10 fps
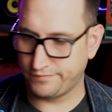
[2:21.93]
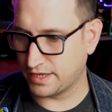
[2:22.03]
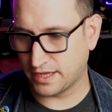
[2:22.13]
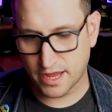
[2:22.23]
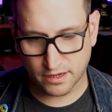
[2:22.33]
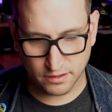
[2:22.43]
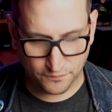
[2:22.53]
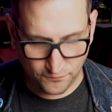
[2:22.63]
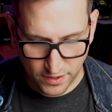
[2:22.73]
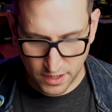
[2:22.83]
They handle the
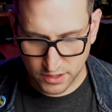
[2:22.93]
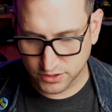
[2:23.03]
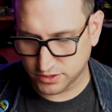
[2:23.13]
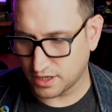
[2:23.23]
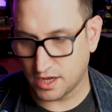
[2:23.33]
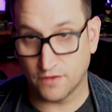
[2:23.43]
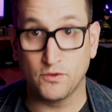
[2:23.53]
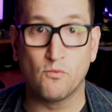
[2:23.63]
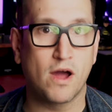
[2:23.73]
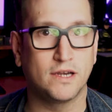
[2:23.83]
finish. If
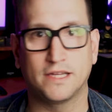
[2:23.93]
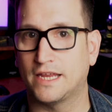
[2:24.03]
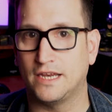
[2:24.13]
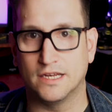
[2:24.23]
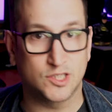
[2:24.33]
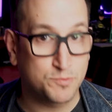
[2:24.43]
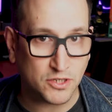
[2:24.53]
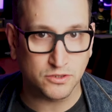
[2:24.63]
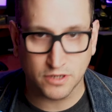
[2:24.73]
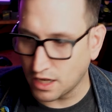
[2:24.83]
you wanted to get it in a
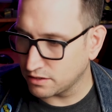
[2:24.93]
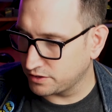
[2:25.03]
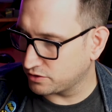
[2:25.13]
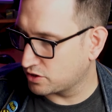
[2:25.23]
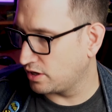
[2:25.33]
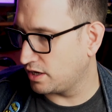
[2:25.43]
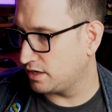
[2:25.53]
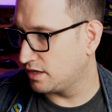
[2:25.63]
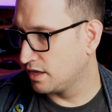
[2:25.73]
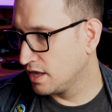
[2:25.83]
special color, you
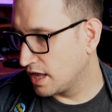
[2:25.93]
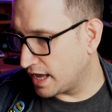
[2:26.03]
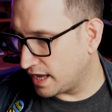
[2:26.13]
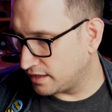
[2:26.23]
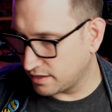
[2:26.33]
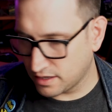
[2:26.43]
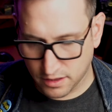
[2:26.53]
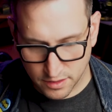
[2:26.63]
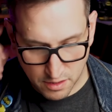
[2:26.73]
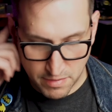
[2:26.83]
could. And
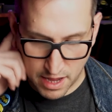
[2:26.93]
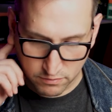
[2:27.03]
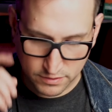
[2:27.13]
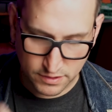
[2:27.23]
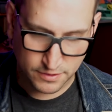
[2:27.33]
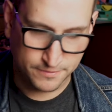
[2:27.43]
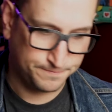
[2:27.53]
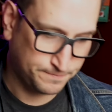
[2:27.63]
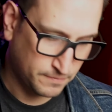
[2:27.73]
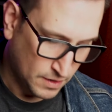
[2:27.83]
then the mount.
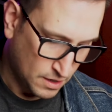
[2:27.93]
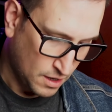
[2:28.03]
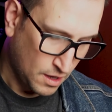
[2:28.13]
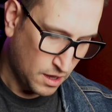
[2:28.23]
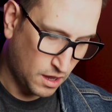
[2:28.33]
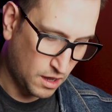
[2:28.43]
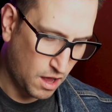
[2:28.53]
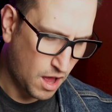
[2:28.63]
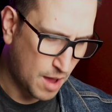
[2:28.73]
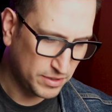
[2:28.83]

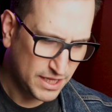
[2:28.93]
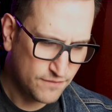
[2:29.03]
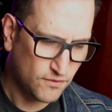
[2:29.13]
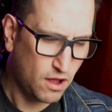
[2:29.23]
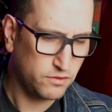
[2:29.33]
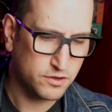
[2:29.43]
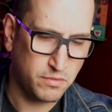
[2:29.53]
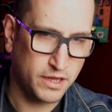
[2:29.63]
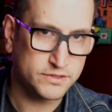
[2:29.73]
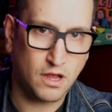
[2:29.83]
I believe all of their
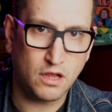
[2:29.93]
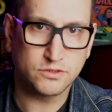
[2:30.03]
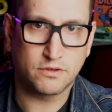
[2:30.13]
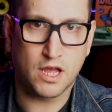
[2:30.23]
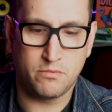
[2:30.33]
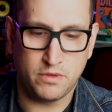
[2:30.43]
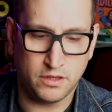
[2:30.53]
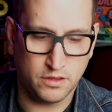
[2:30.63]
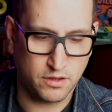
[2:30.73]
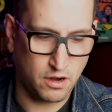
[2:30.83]
mics also come
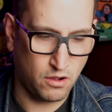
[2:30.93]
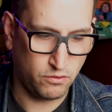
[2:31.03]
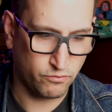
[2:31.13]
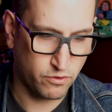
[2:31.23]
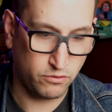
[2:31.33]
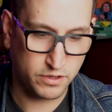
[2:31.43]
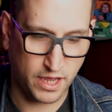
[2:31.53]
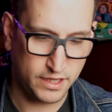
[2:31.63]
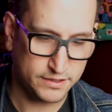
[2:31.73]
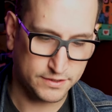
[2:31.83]
in their own road
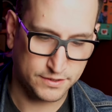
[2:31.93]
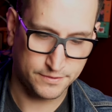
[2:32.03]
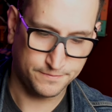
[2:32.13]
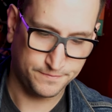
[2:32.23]
case.